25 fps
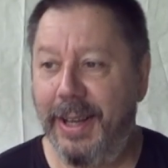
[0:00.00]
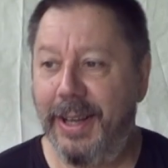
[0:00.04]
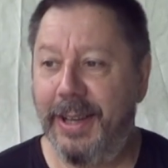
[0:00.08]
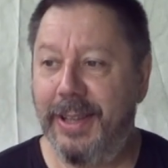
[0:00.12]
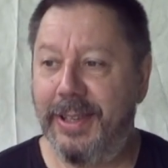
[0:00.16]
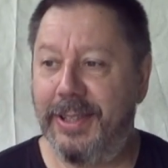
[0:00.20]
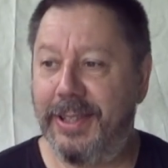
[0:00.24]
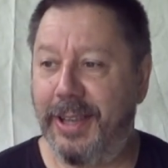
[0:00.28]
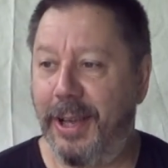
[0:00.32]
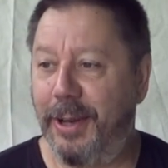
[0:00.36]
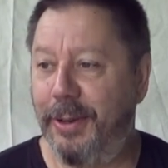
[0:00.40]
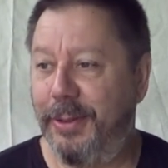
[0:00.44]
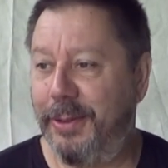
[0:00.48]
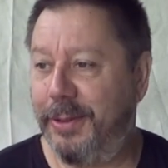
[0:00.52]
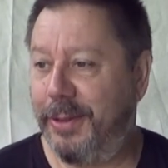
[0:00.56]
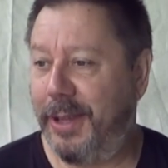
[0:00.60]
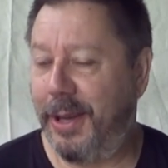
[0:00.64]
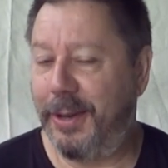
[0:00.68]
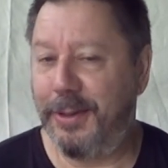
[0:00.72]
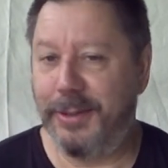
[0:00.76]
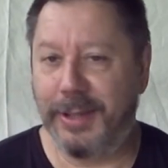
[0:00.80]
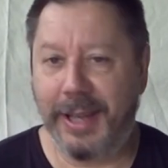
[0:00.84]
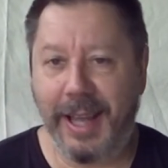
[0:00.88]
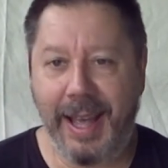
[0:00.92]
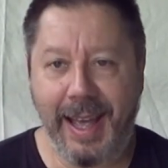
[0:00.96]
So
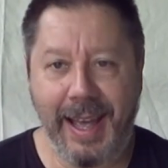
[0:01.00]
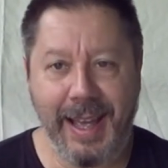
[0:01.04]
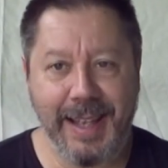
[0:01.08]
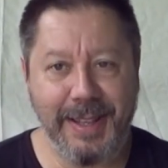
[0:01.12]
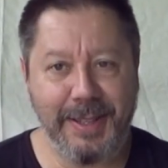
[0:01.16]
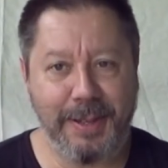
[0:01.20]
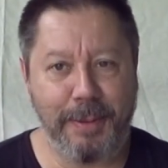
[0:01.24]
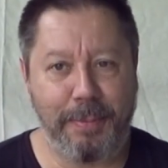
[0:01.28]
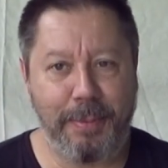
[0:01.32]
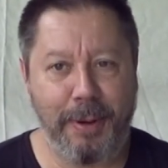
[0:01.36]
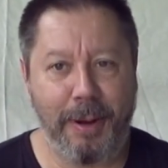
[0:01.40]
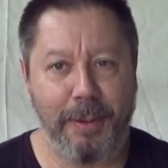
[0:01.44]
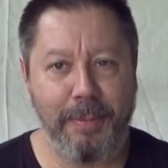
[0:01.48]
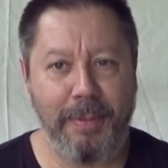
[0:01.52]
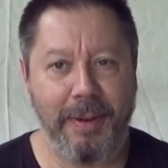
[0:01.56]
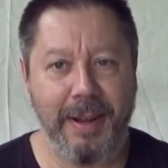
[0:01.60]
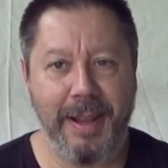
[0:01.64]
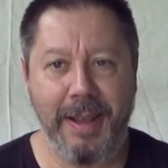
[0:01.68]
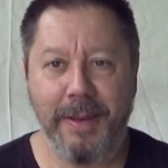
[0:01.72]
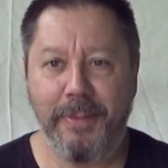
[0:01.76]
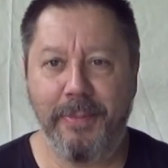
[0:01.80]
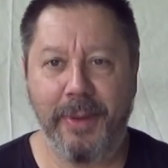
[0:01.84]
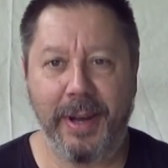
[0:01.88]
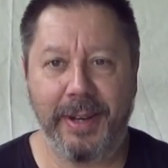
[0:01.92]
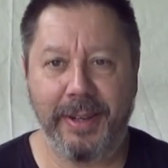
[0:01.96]
those cans are probably
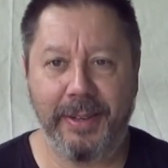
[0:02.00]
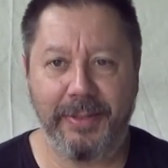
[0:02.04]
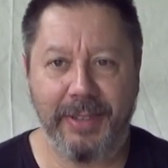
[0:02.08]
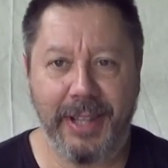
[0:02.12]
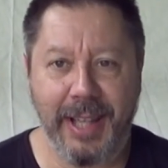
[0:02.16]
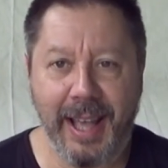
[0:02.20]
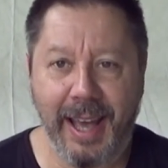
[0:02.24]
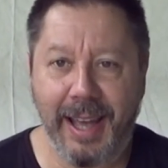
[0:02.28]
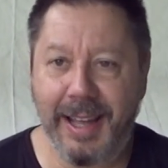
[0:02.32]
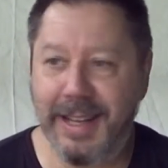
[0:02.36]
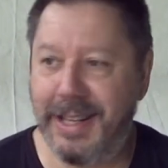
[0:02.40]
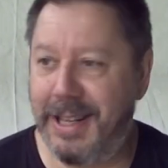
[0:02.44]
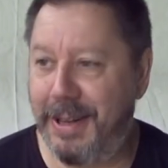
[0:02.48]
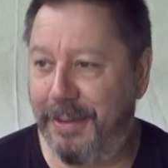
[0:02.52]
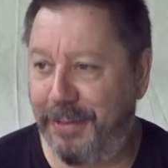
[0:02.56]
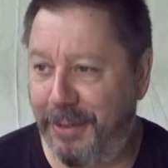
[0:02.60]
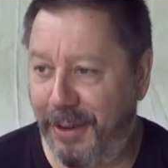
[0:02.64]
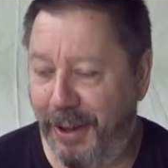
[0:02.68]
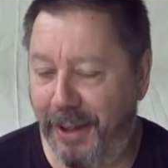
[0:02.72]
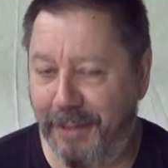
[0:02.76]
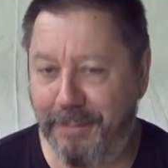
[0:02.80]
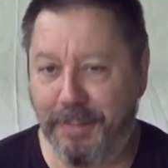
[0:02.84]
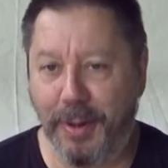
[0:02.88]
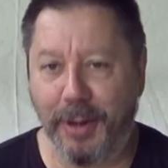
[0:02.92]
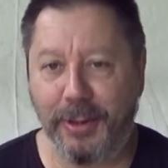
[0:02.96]
in one of the
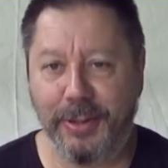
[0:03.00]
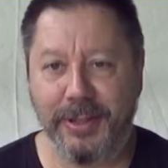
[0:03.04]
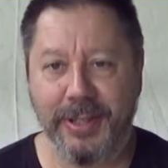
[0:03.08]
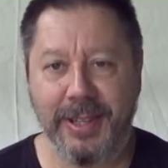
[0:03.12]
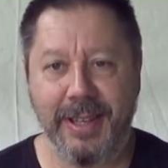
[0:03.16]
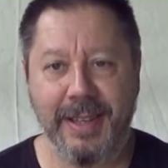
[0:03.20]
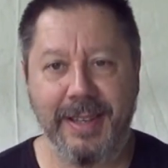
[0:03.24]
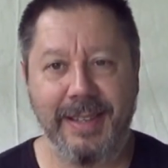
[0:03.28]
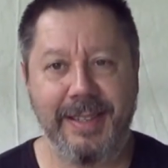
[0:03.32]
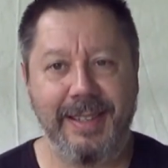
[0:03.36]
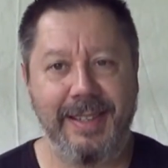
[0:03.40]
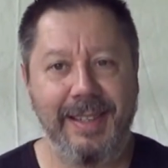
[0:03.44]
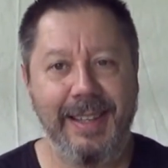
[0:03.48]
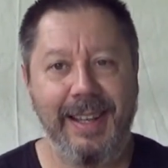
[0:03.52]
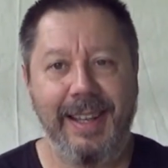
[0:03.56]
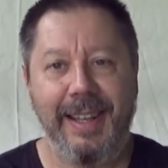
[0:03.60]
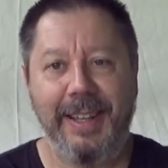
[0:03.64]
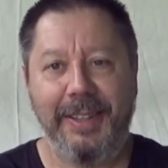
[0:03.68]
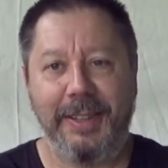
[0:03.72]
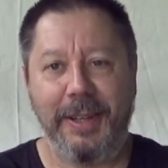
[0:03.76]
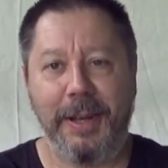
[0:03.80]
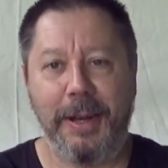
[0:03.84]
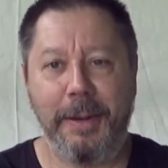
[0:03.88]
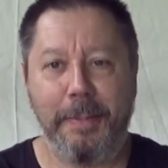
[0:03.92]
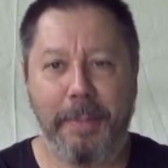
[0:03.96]
85 boxes
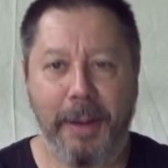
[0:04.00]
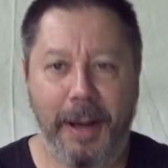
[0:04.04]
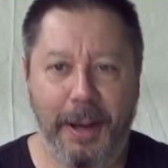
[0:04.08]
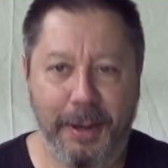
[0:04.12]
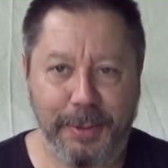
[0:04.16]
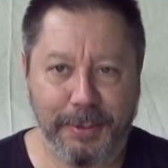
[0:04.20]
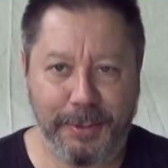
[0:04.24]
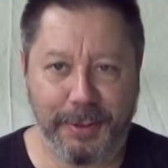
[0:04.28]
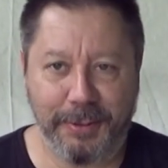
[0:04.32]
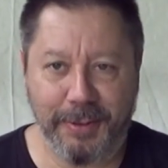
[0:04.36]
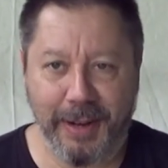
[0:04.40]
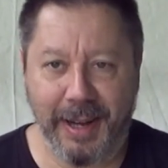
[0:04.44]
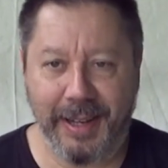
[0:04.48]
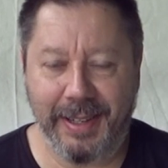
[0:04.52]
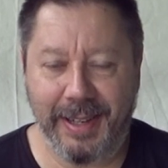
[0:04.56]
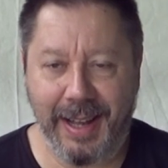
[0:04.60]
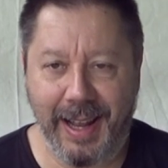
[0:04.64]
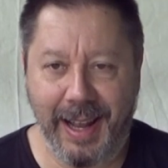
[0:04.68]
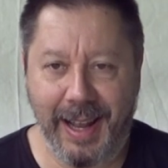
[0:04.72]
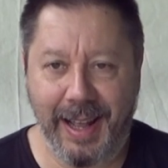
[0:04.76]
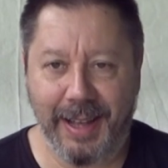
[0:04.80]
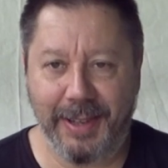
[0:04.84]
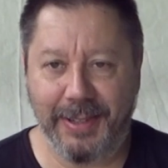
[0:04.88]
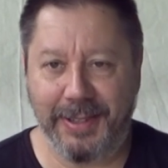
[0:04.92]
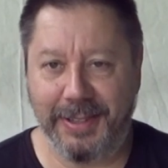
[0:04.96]
that are piled around the
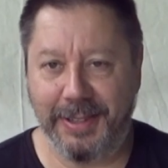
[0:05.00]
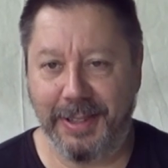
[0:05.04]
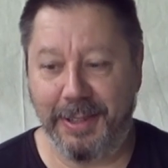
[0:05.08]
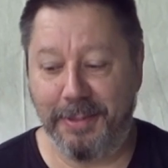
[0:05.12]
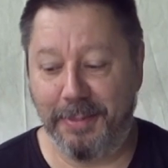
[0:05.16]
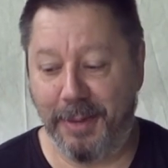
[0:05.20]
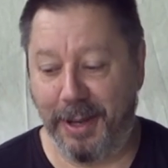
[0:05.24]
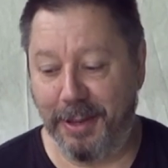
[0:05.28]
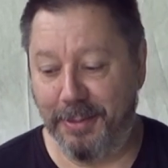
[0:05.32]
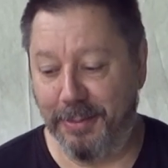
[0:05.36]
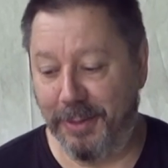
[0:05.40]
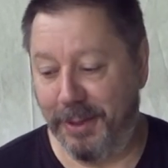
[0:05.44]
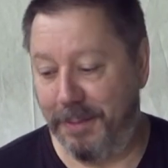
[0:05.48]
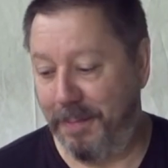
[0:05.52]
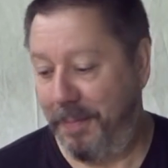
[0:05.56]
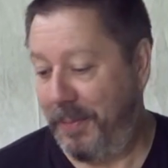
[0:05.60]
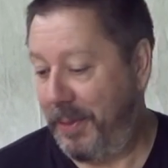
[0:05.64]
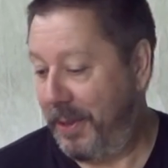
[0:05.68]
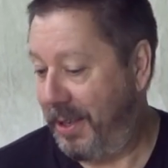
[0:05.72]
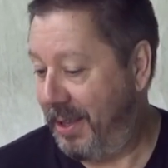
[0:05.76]
house at the moment.